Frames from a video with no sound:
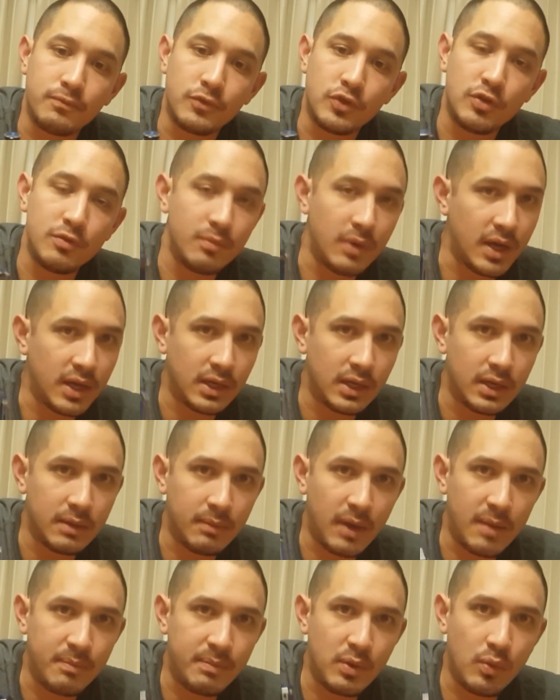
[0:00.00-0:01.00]
it
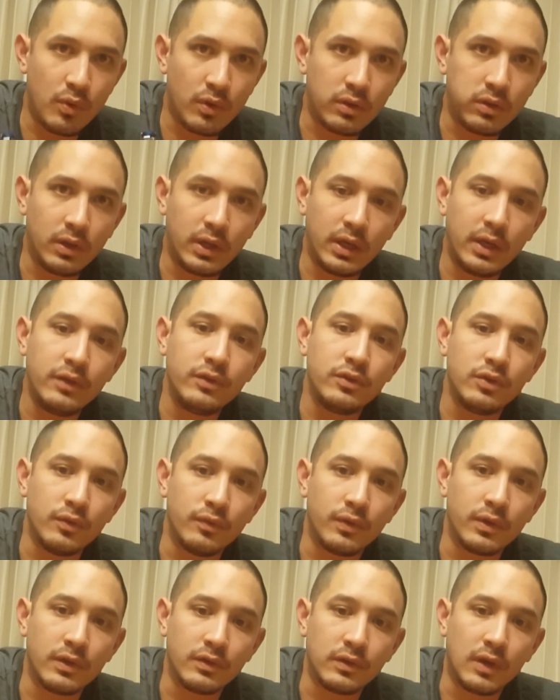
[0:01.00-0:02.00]
might be worth looking into
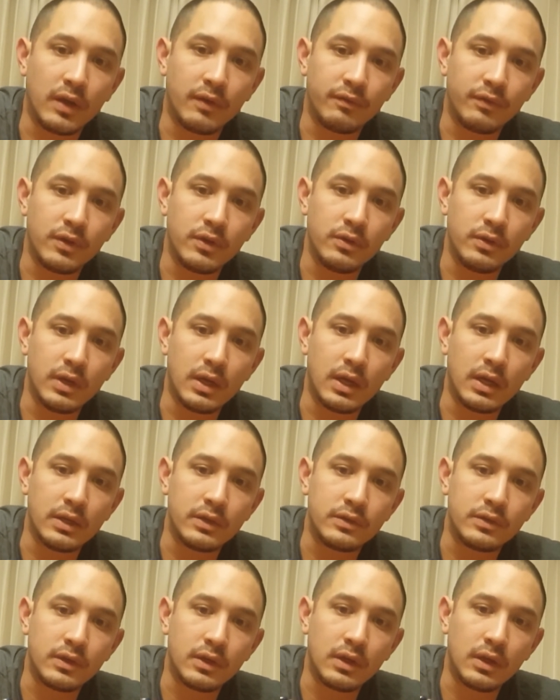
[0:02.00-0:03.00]
for this light for you
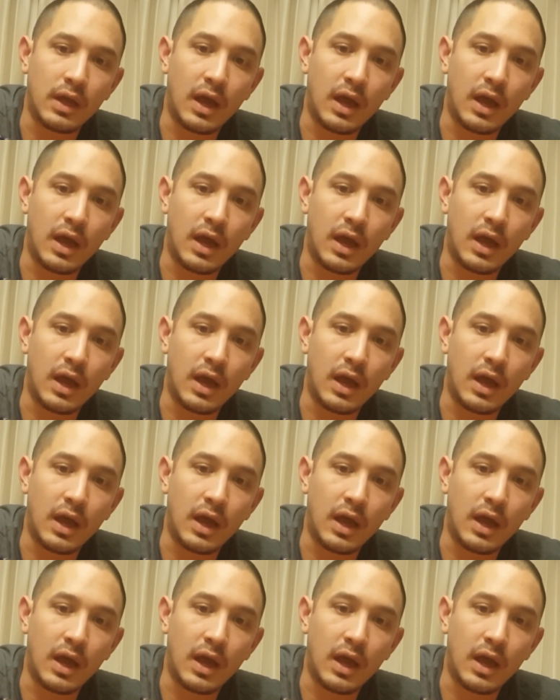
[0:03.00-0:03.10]
guys.